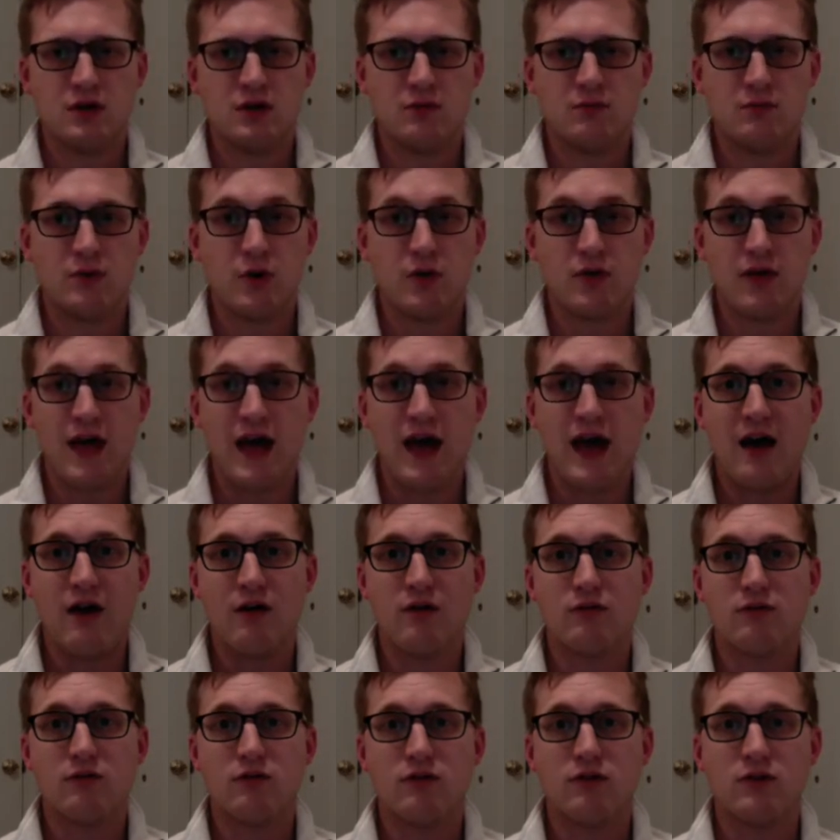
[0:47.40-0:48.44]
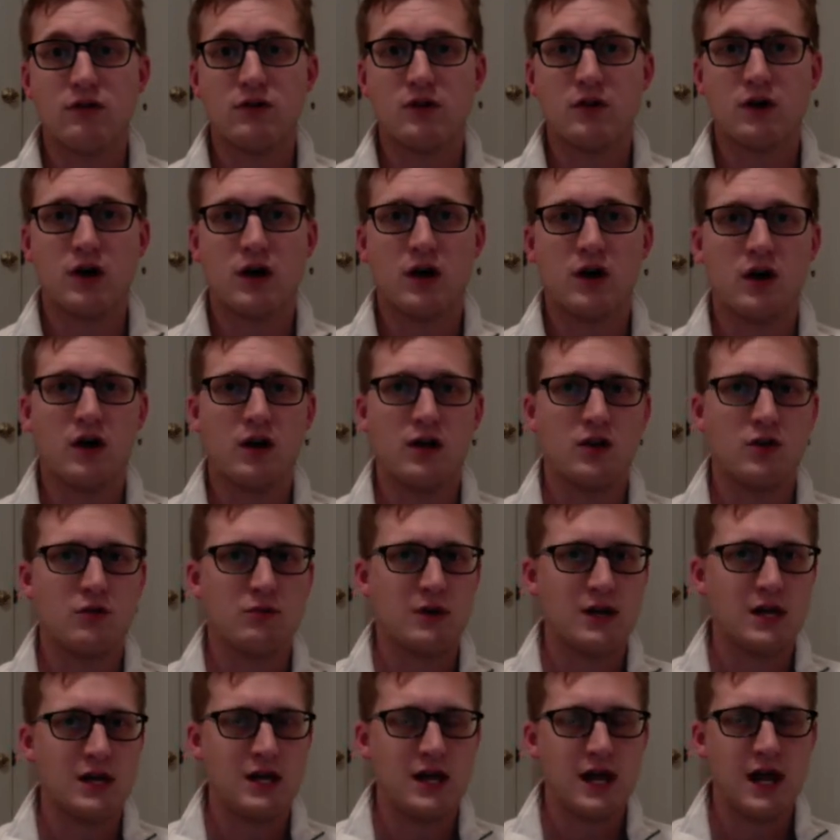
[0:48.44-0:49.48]
both have,
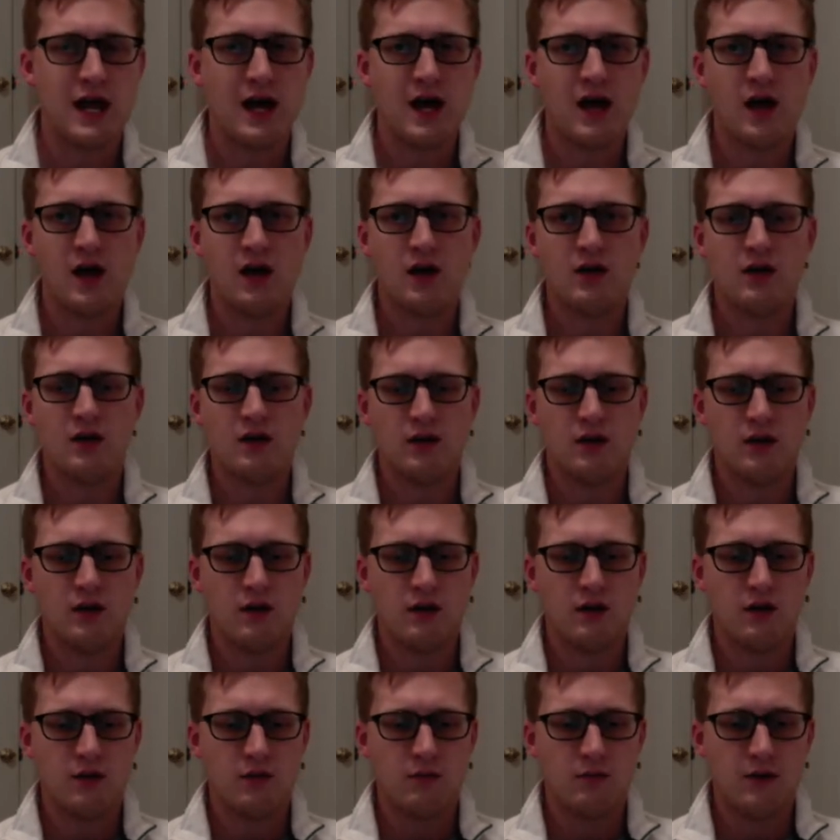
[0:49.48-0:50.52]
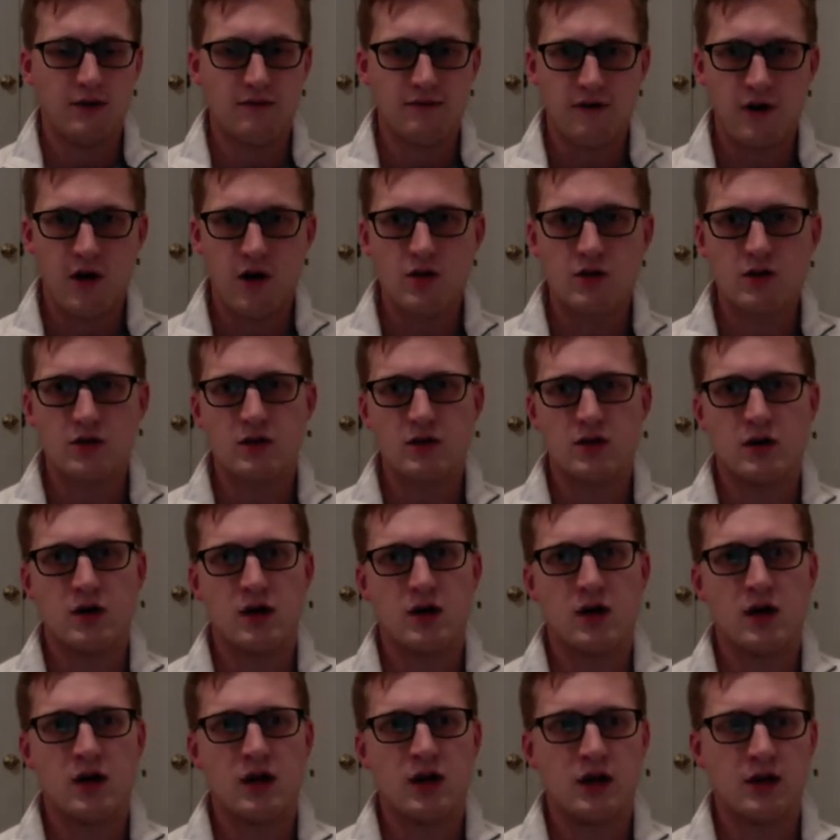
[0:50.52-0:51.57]
my dad, my
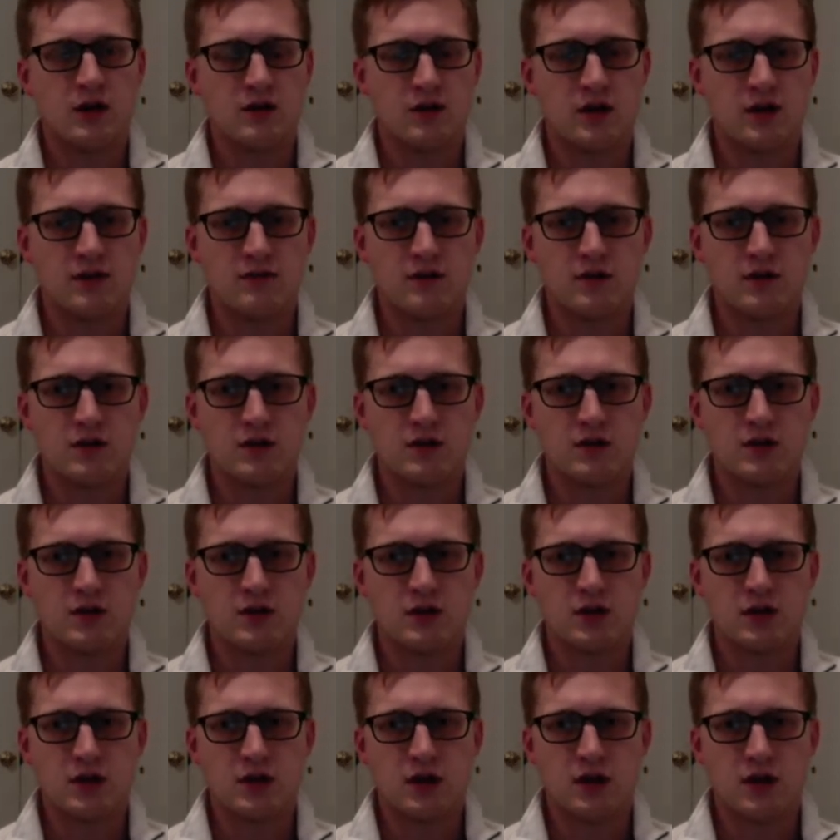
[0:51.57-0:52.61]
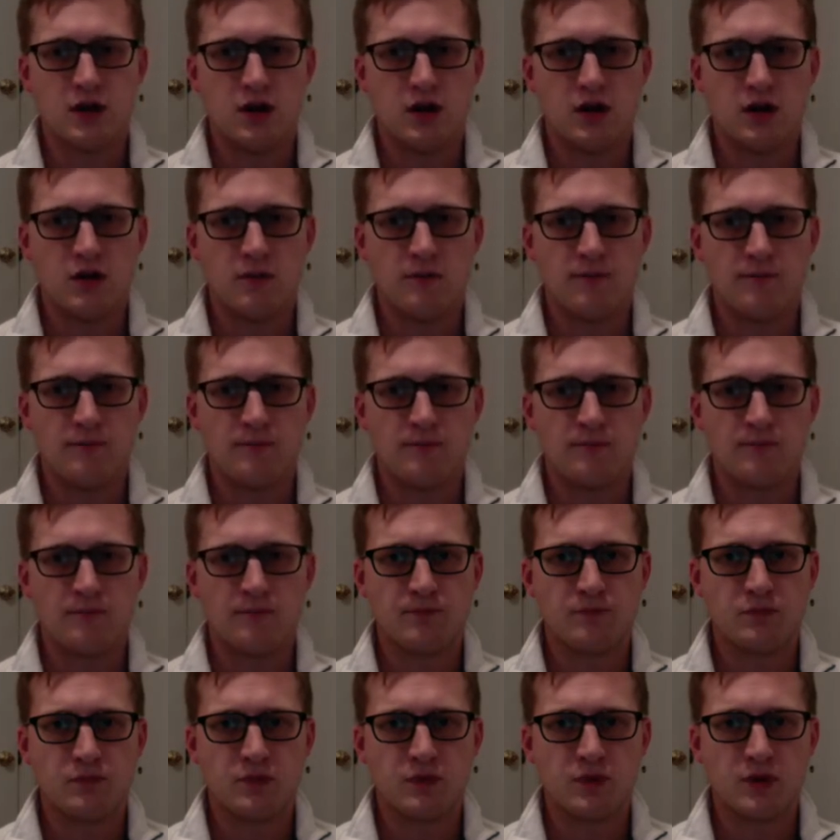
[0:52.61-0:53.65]
father-in-law, and a lot of other kind
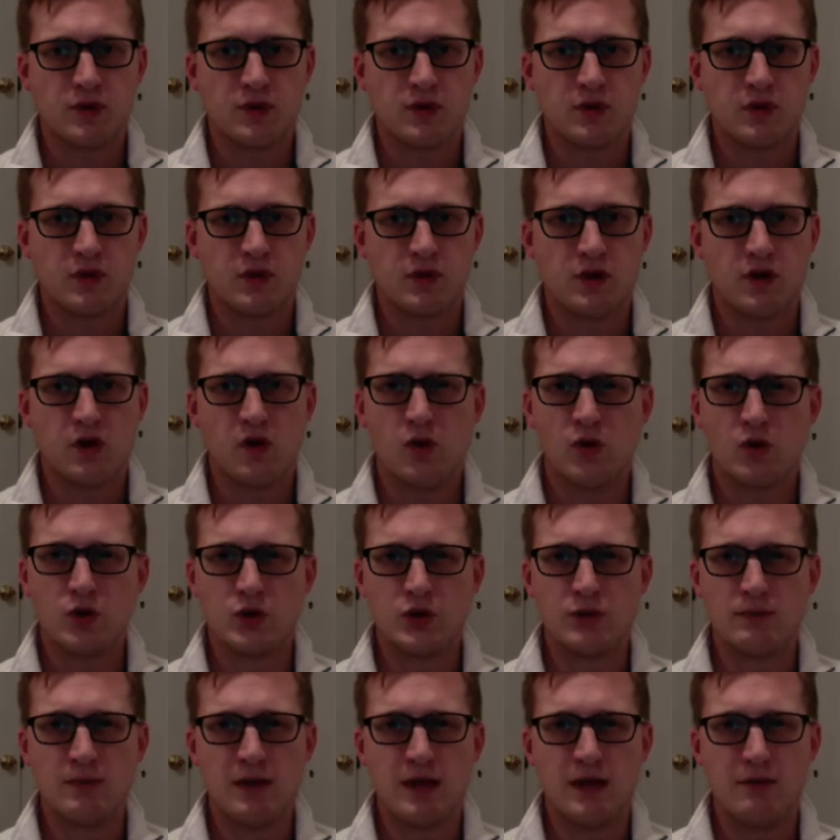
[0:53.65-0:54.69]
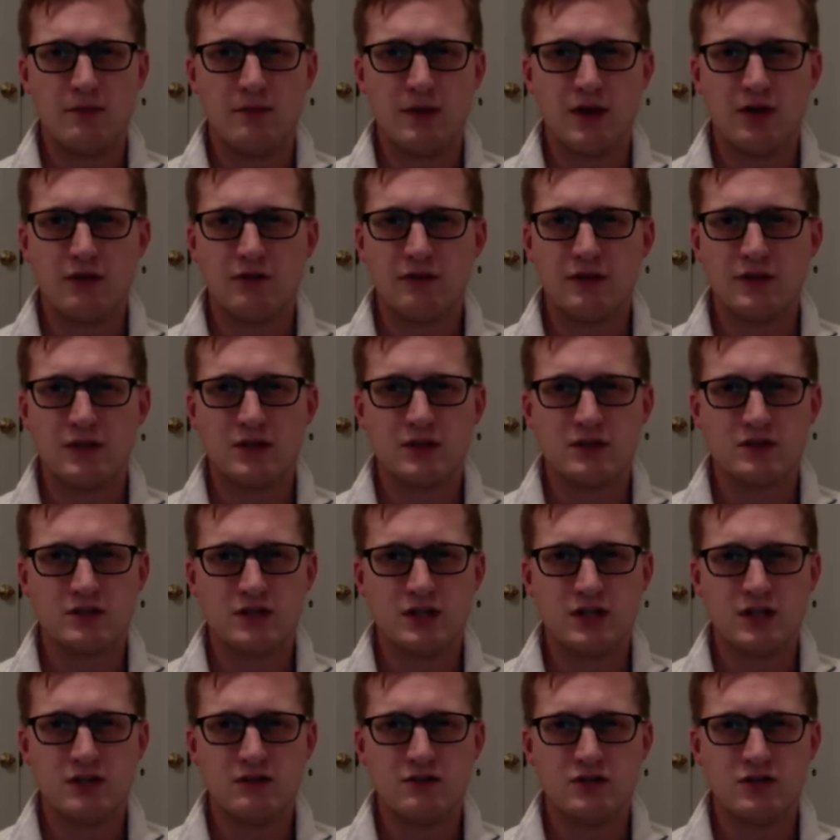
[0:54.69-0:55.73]
of older male figures
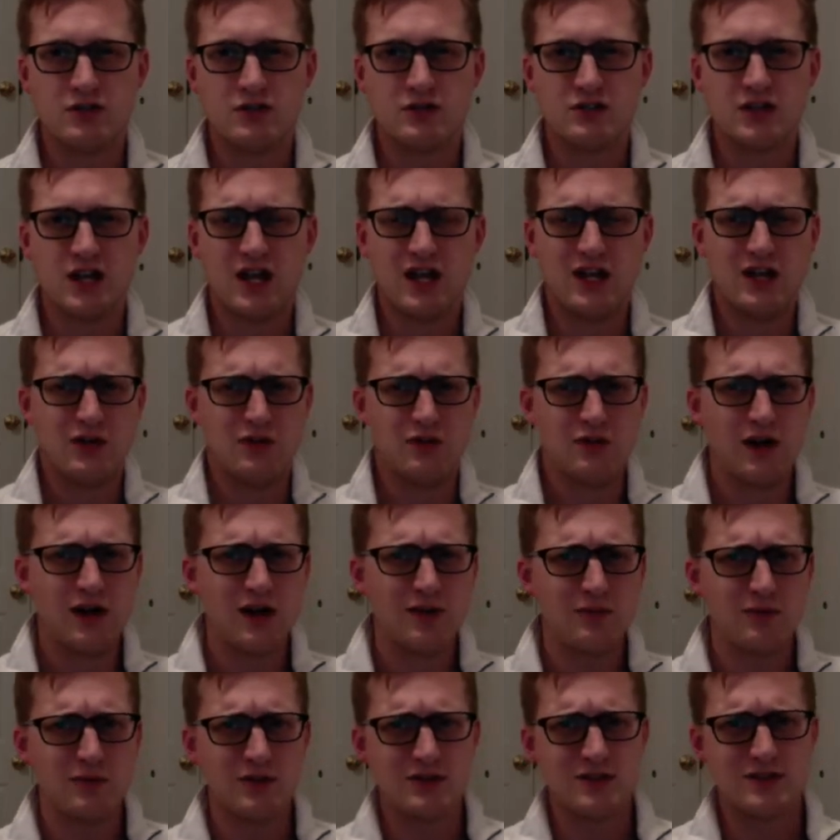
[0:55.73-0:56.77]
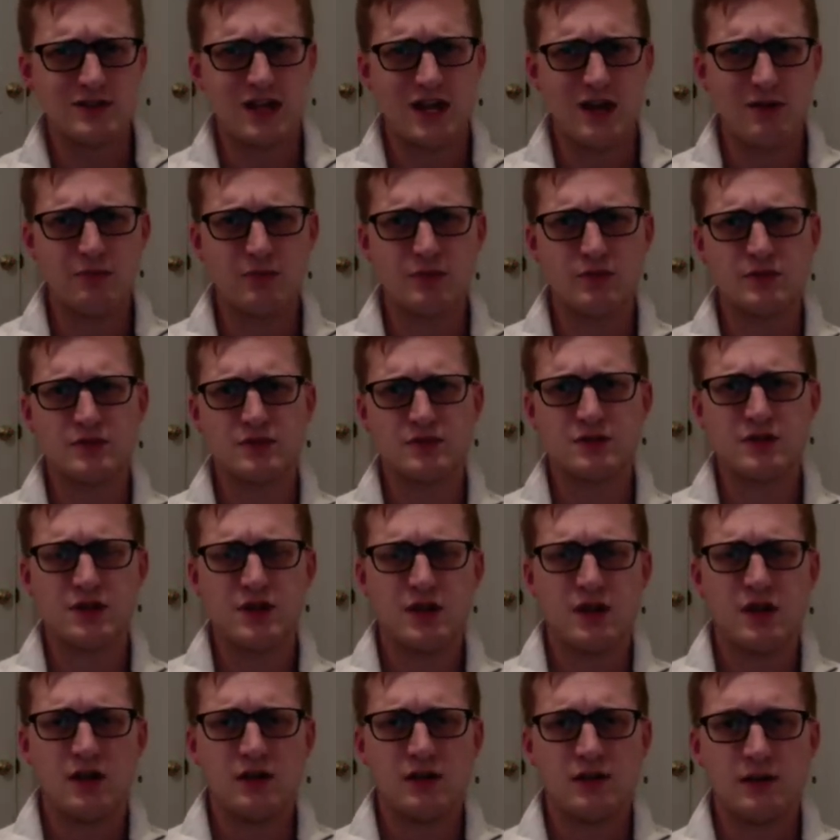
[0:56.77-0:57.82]
that have just set incredible examples
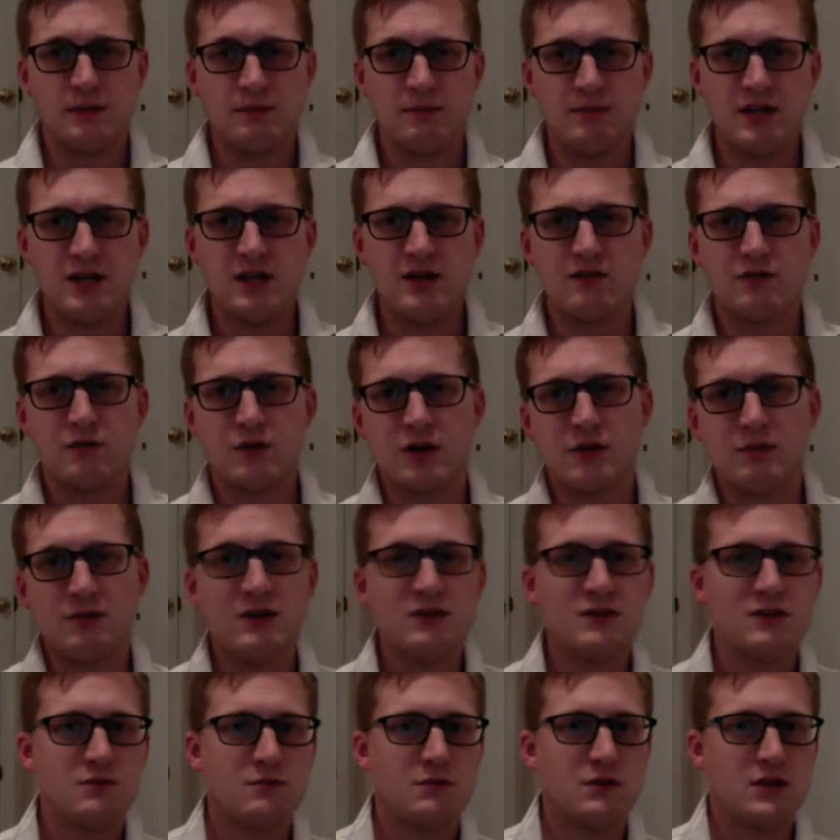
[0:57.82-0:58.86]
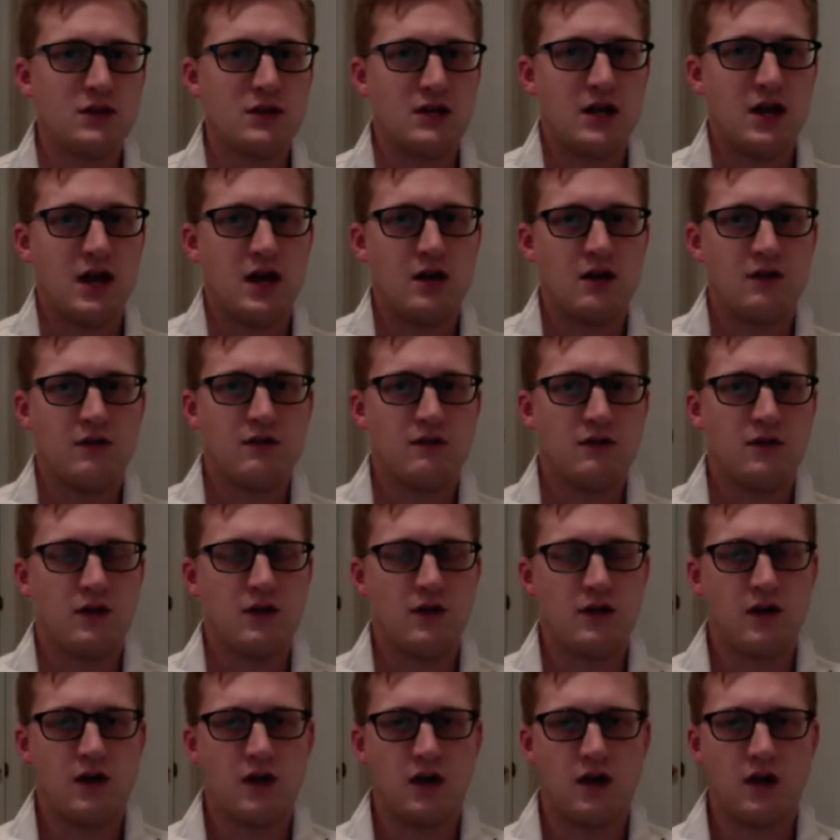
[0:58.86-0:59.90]
to me of what it means to be a dad
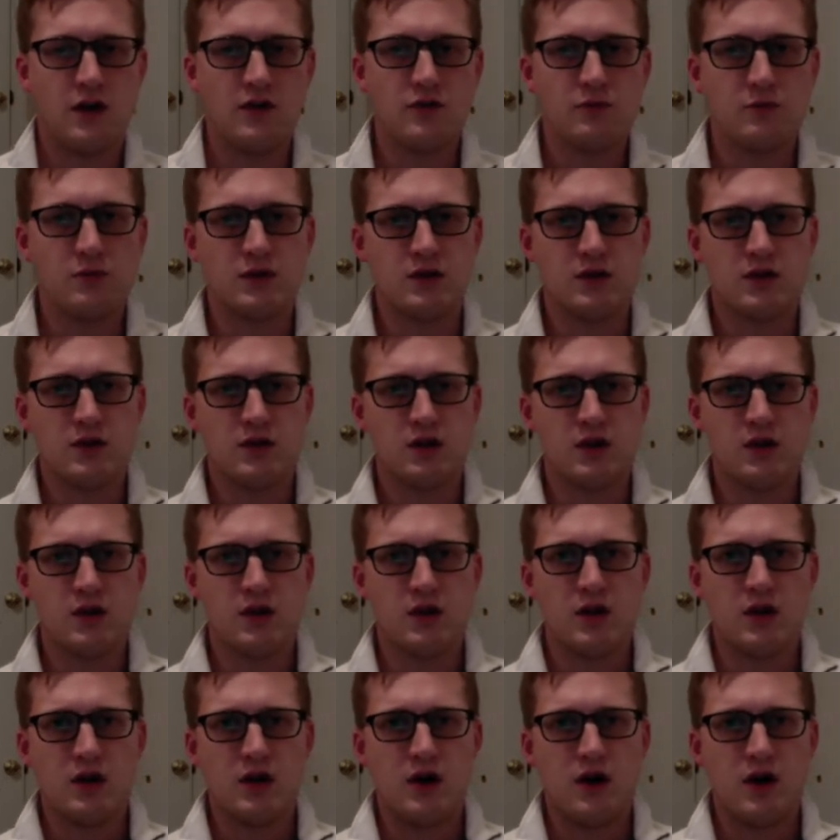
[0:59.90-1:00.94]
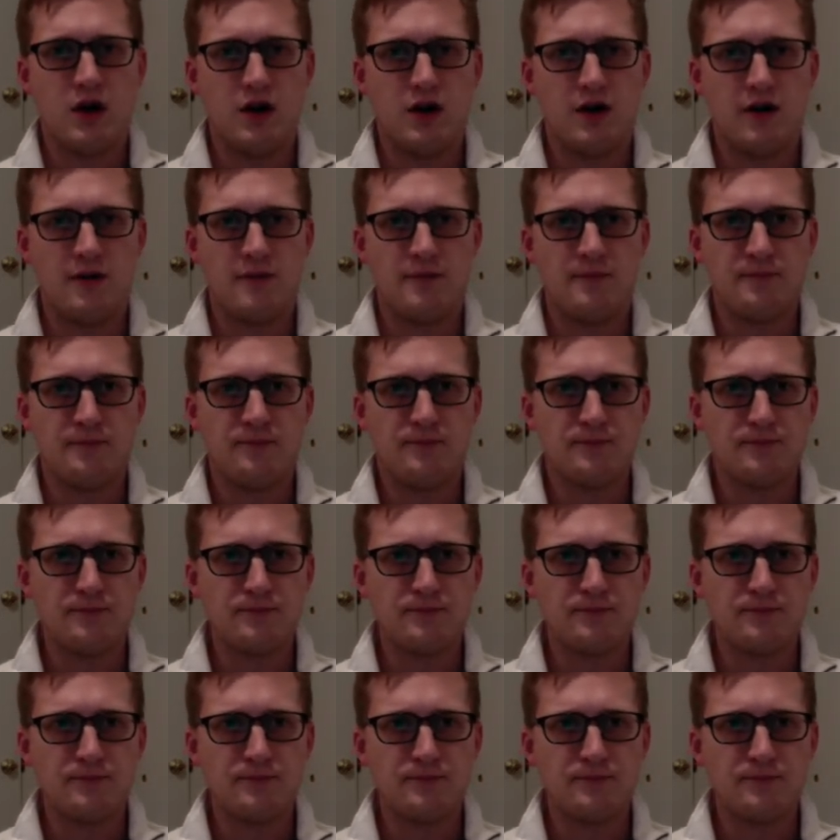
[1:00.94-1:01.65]
and a husband. Um,